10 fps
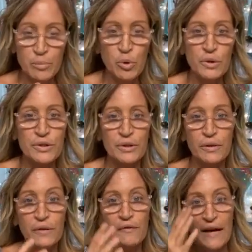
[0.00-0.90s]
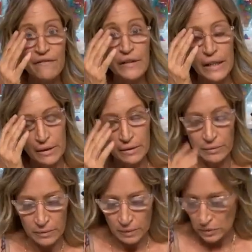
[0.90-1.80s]
the pools are 5 feet.
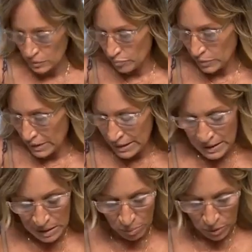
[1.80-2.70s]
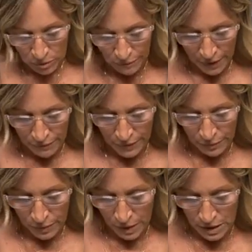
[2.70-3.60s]
The inside pools were 5 feet
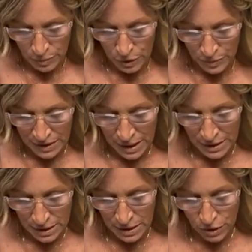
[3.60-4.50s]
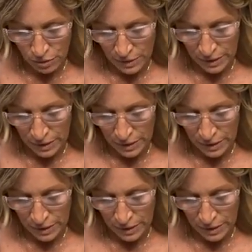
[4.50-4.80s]
across, which was nice because, you know,